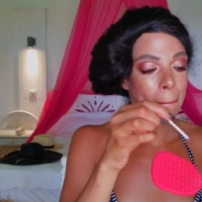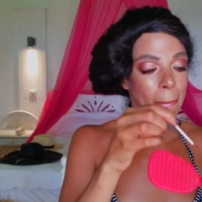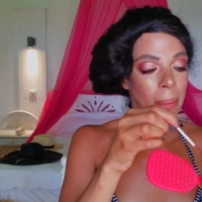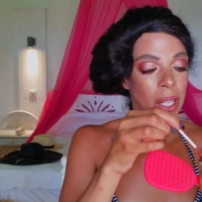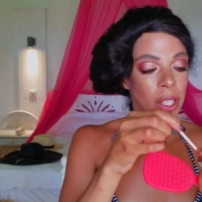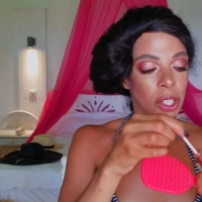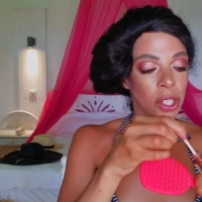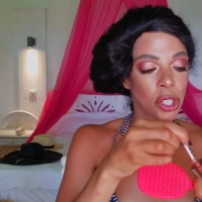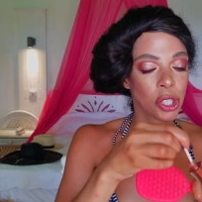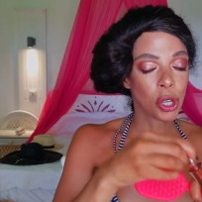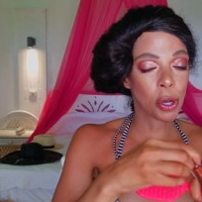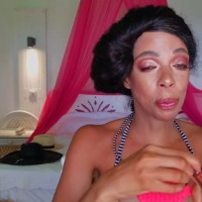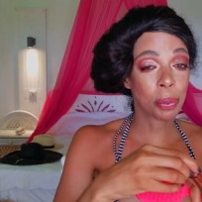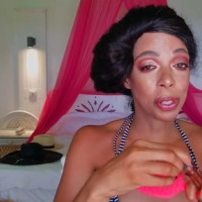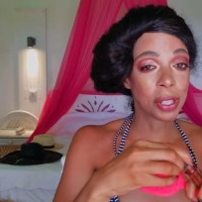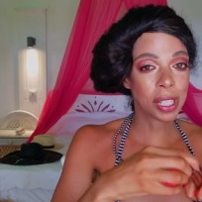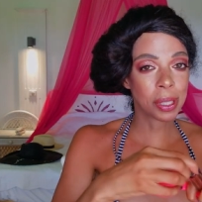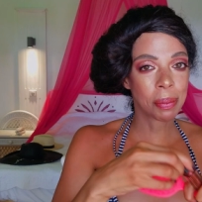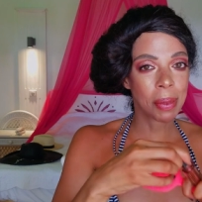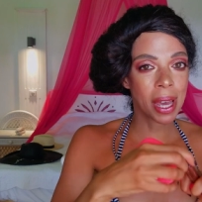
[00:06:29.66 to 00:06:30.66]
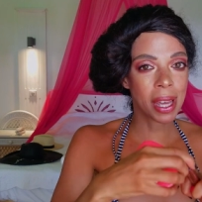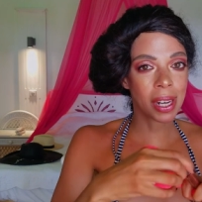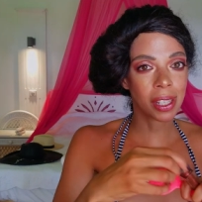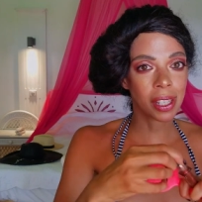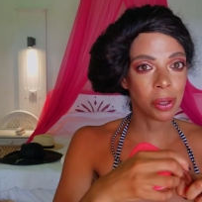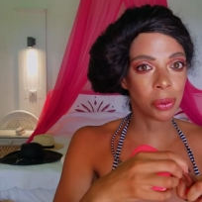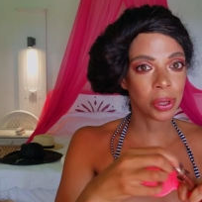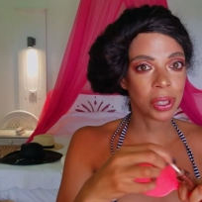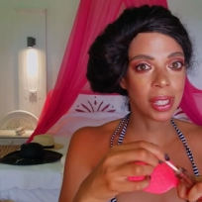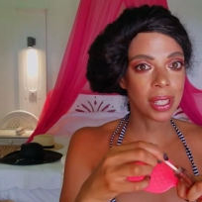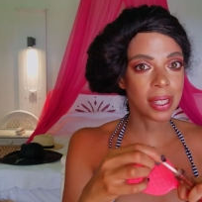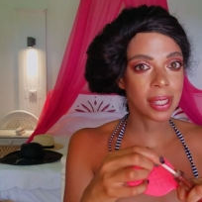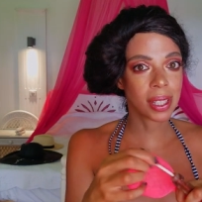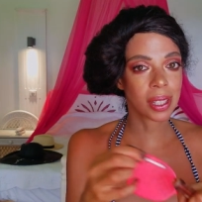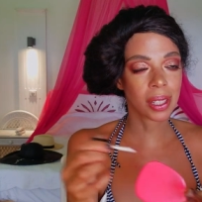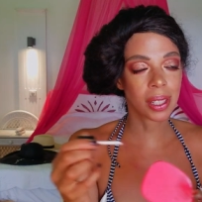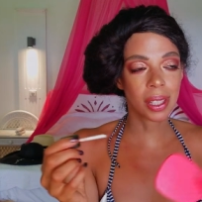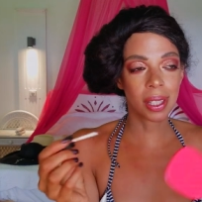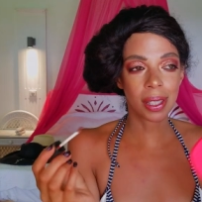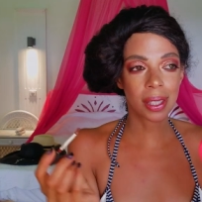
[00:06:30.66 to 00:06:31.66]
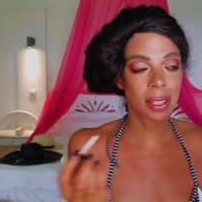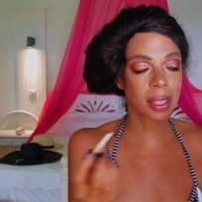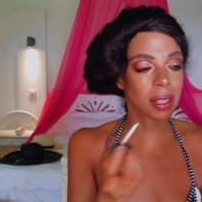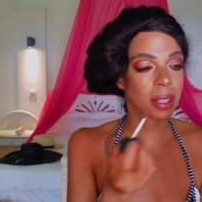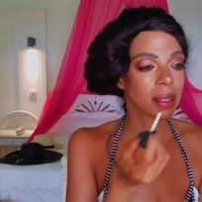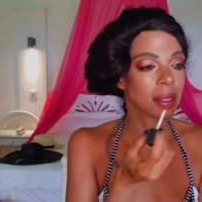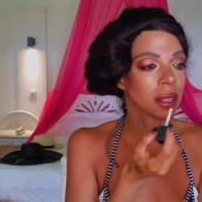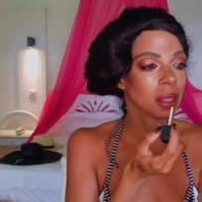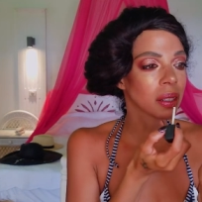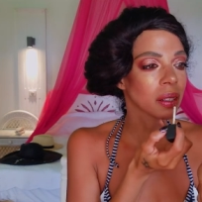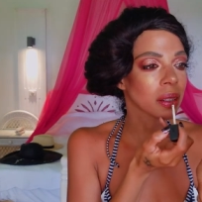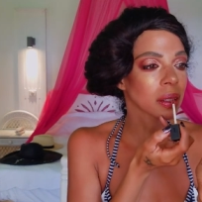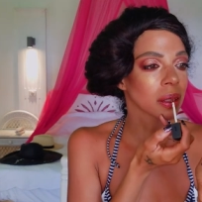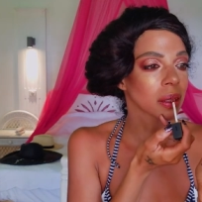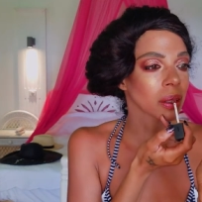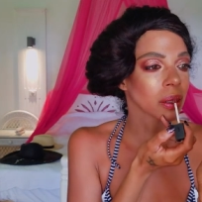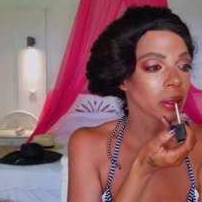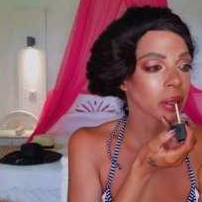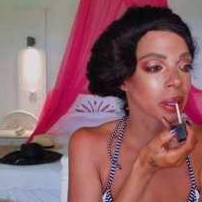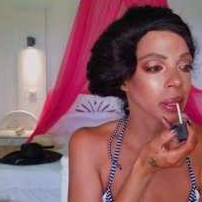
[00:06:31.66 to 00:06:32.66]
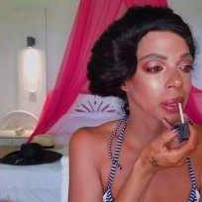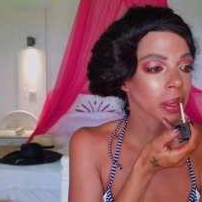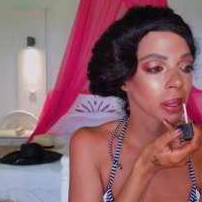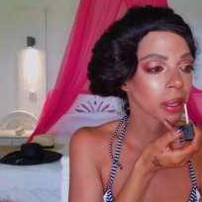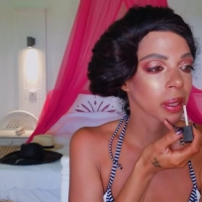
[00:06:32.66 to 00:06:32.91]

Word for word: It's so prismatic, and when the sun hits it, it's like you're glowing.